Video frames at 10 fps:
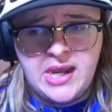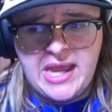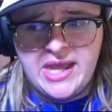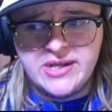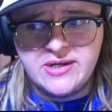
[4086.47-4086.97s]

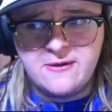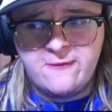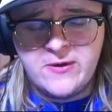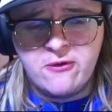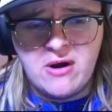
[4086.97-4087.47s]

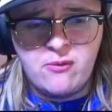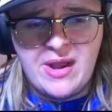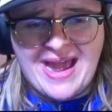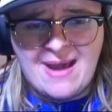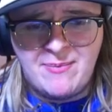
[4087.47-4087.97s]
and figure out
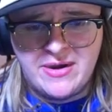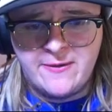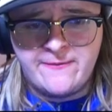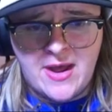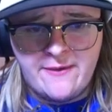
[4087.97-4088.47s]
what happened
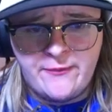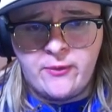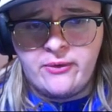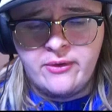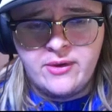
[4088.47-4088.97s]
to
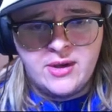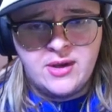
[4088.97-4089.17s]
Fawful.